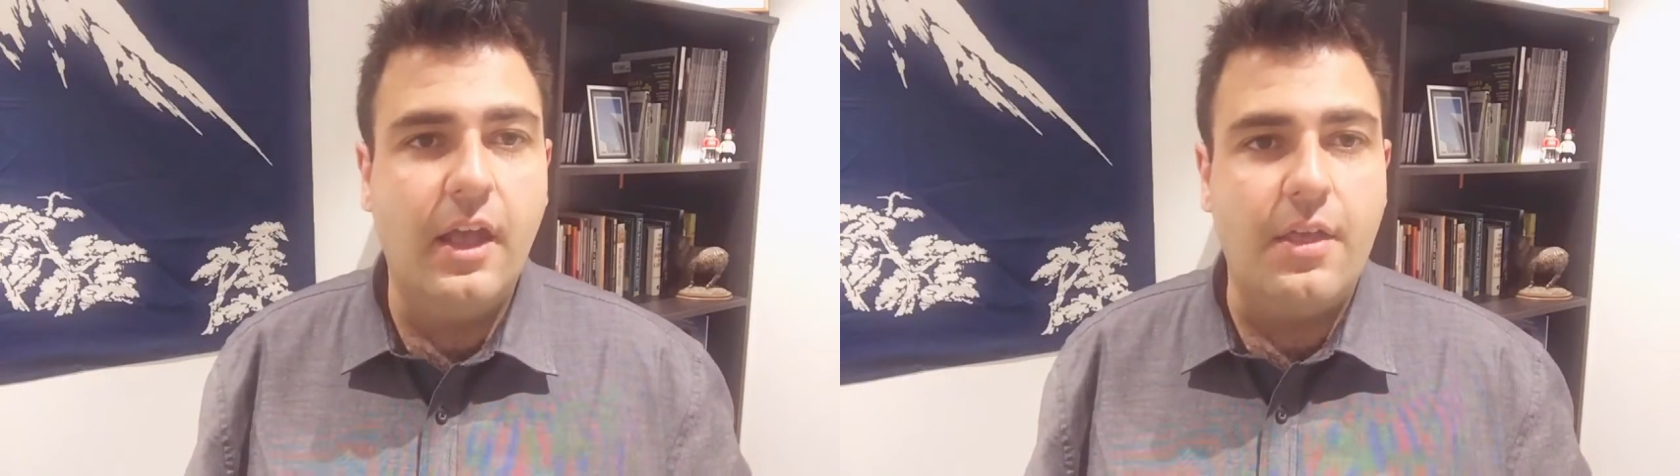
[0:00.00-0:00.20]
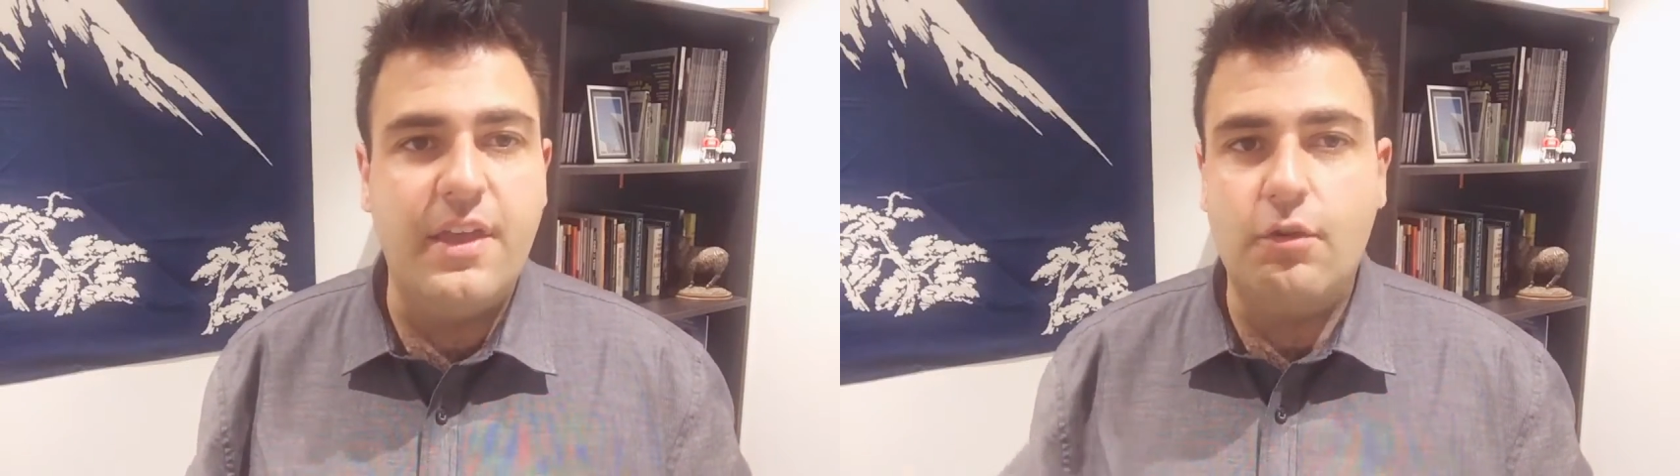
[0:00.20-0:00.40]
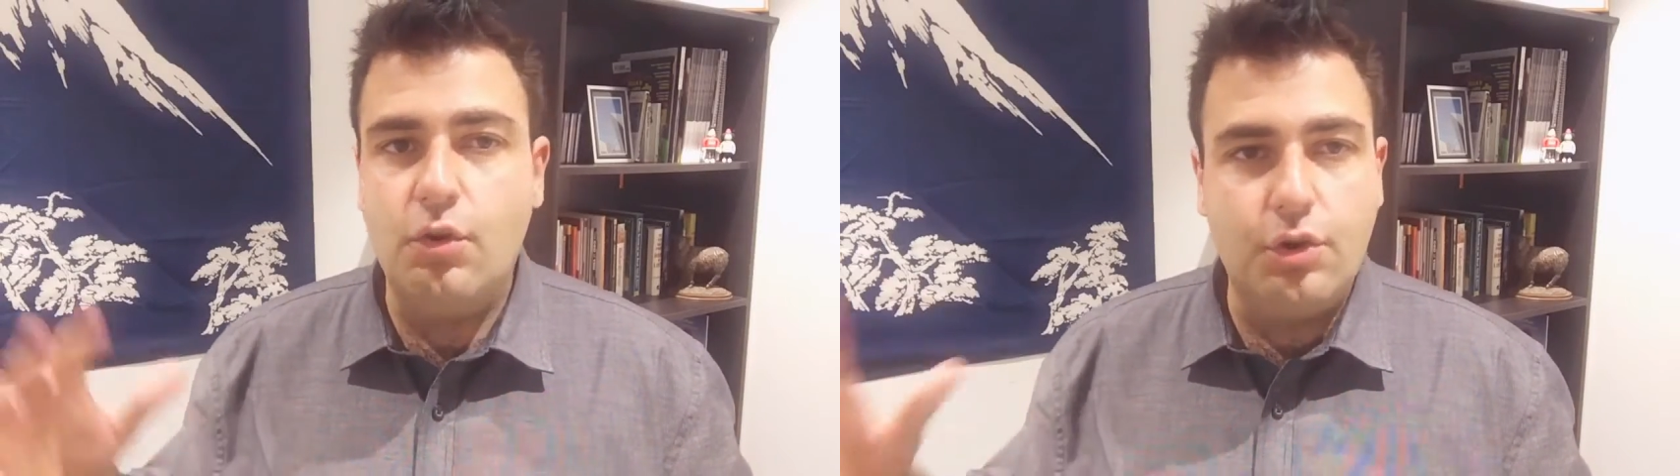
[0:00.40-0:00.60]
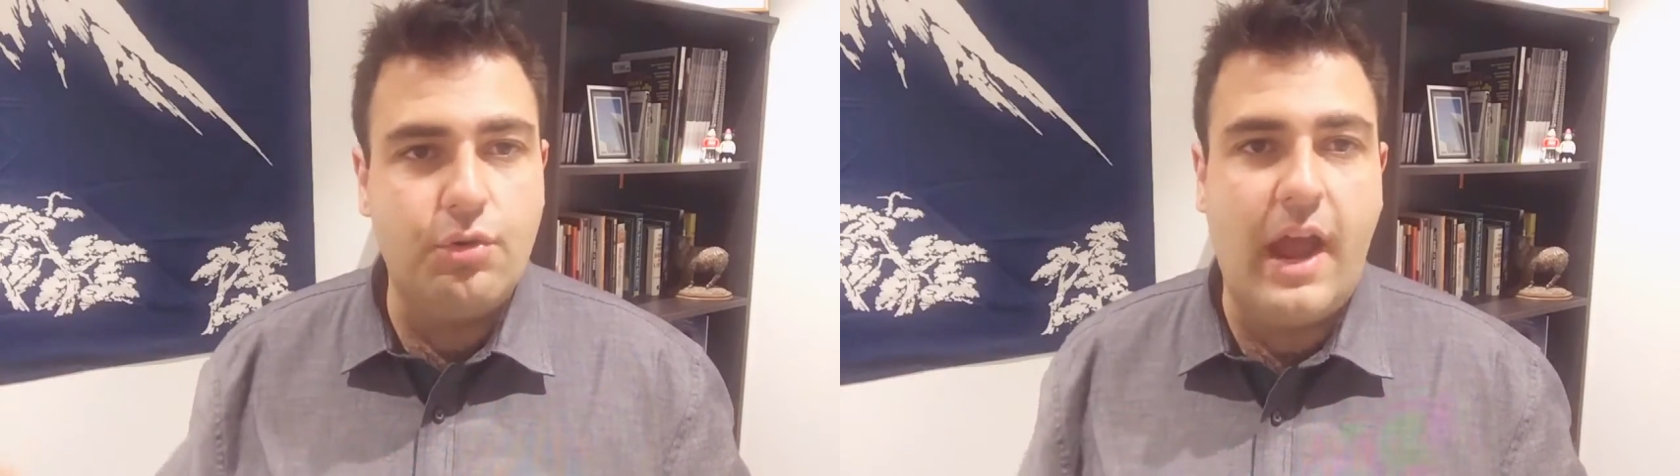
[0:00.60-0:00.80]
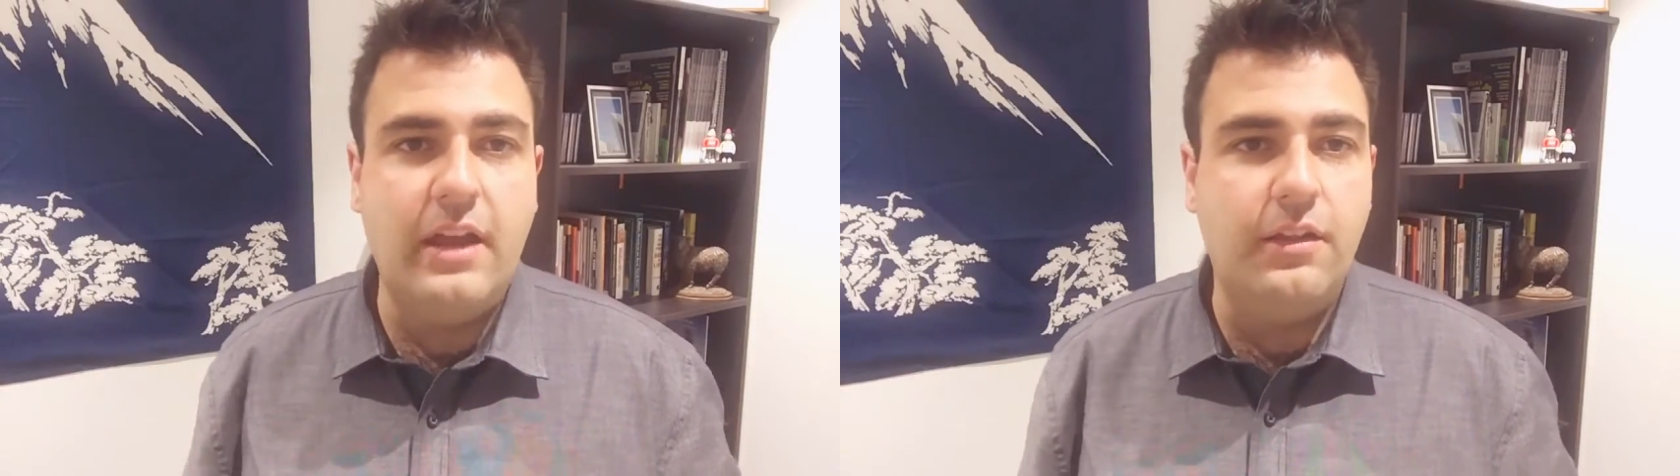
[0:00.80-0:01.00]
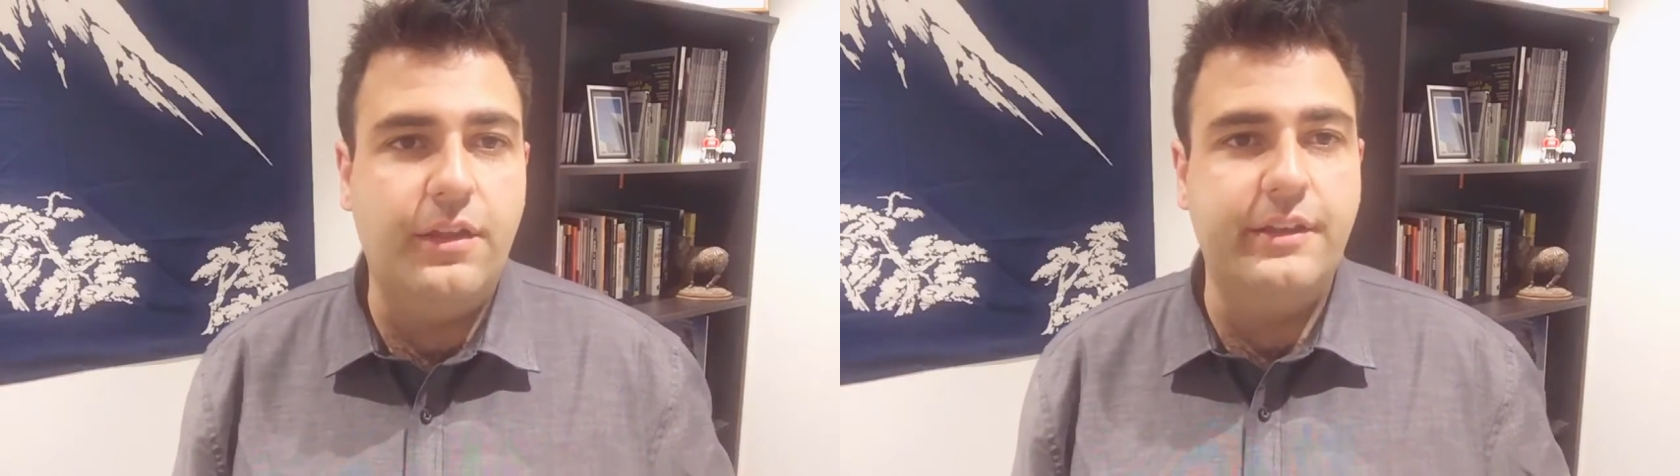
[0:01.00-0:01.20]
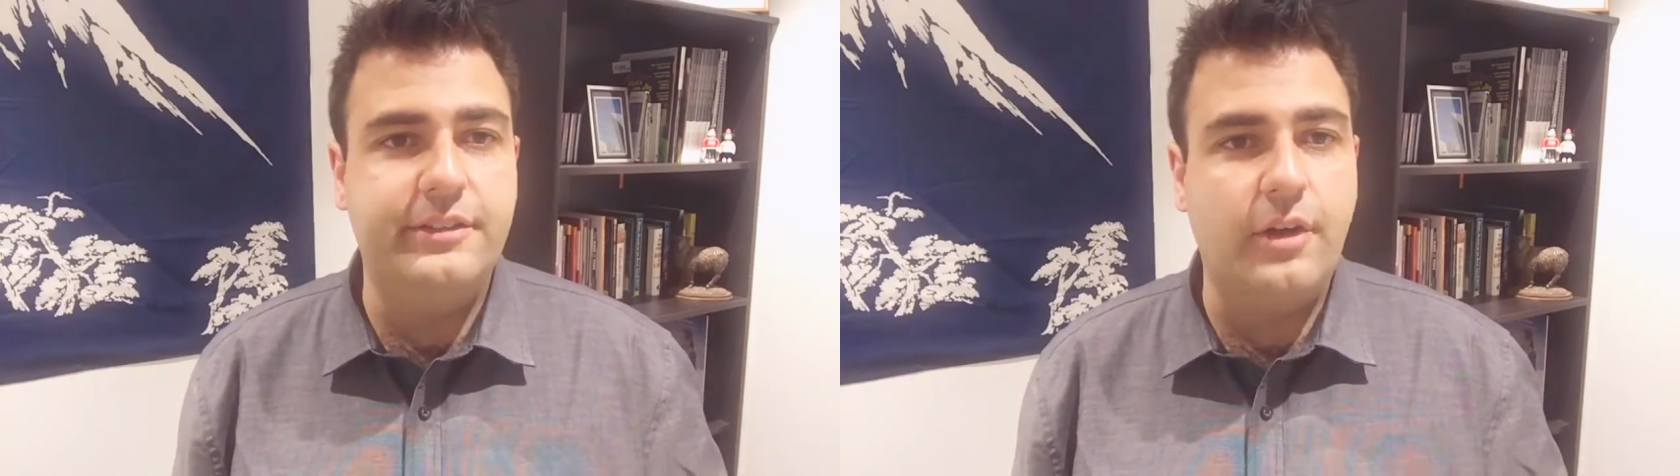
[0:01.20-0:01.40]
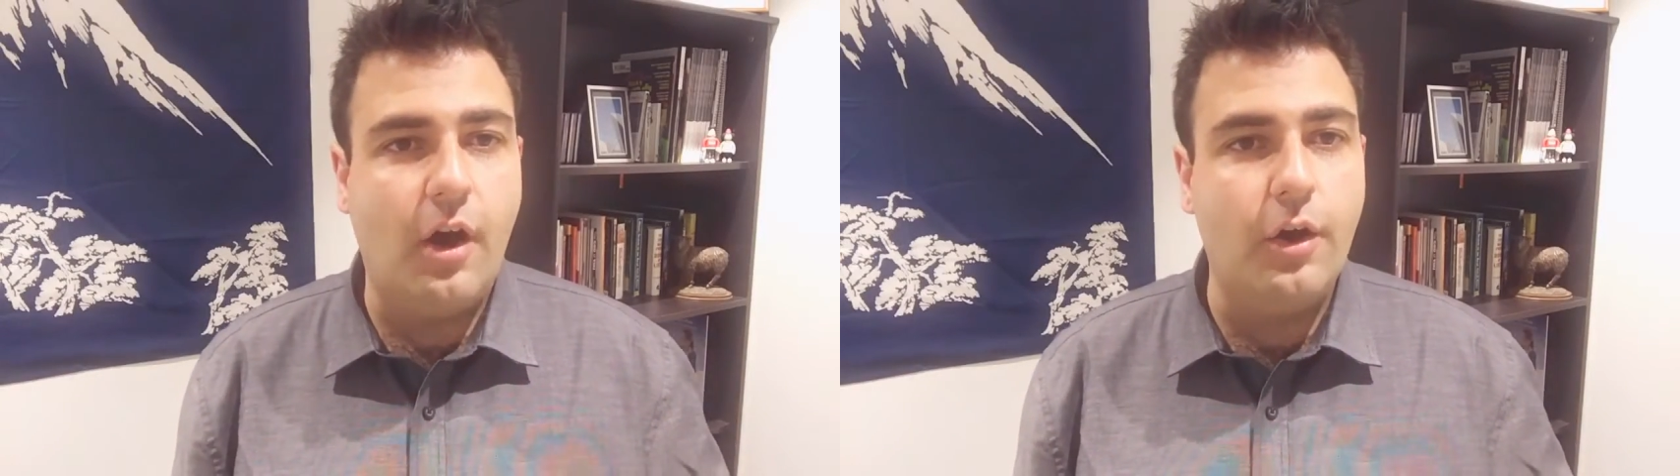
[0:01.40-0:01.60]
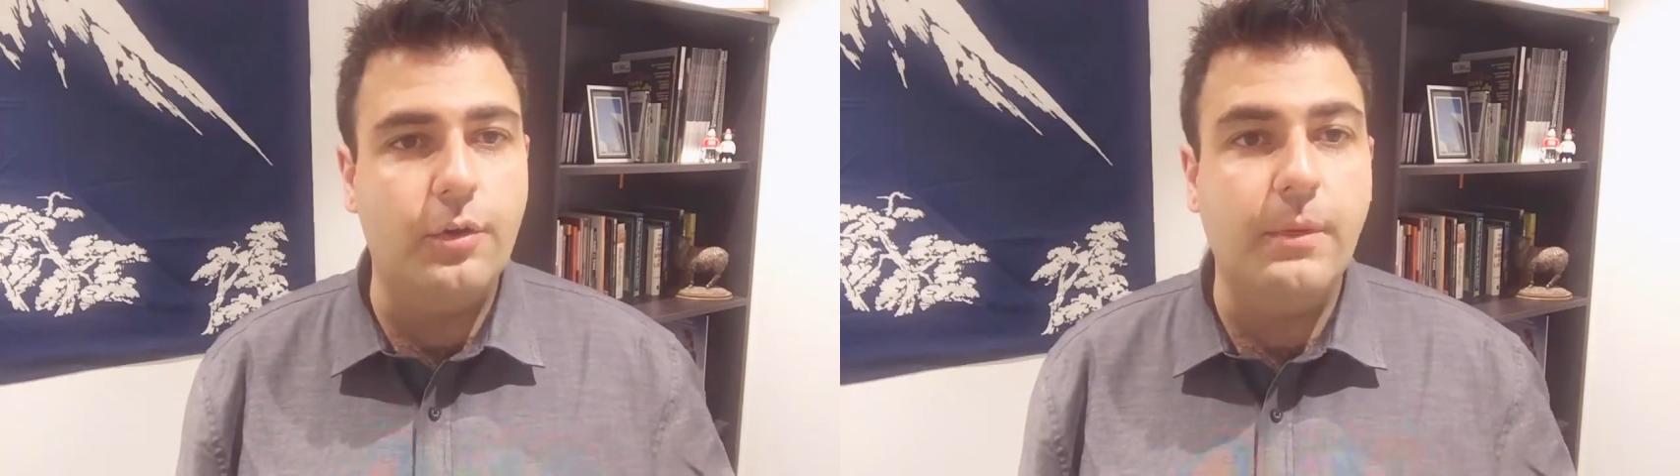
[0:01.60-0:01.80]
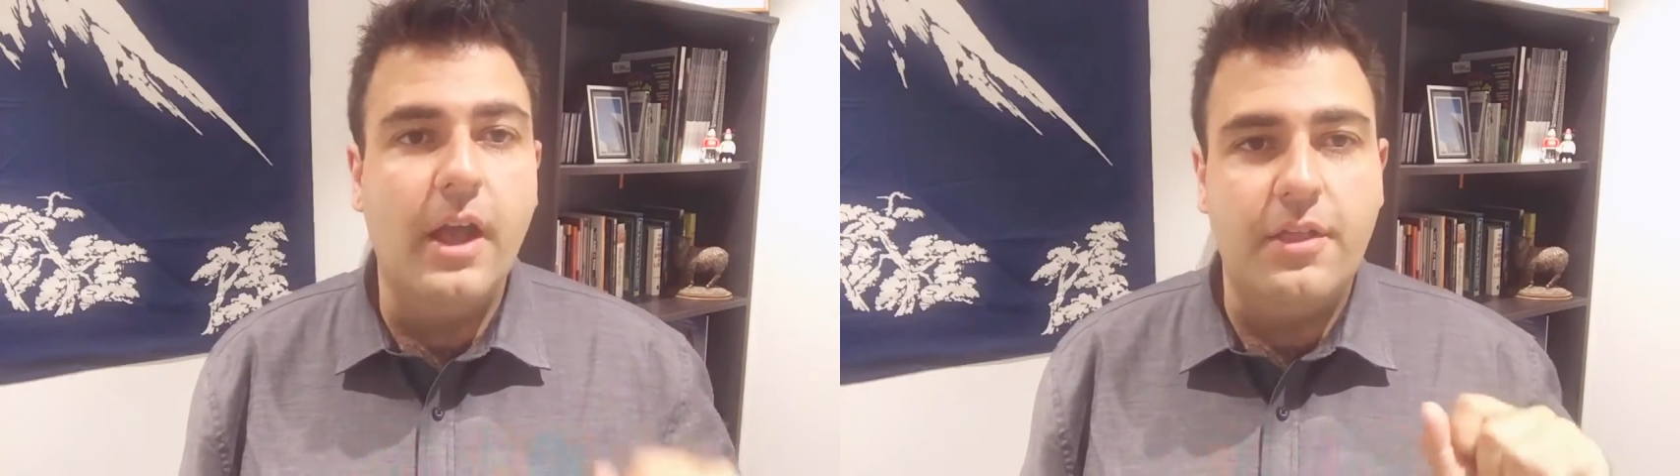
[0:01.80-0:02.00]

They're all creating things at home.